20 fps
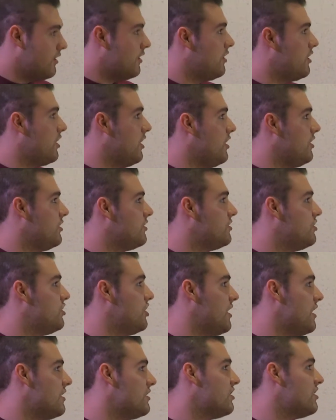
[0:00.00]
keys:
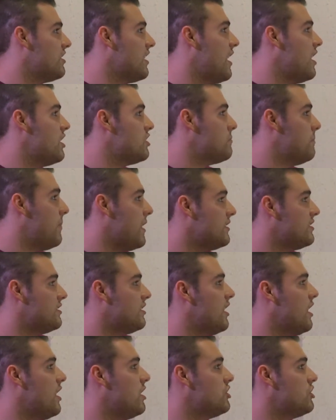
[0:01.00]
genesis hash,
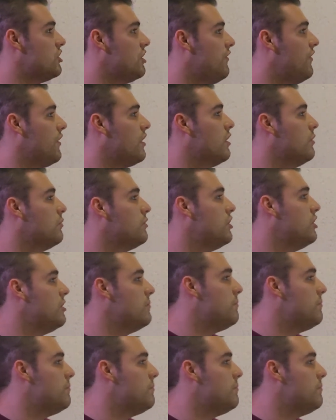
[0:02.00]
best hash, difficulty,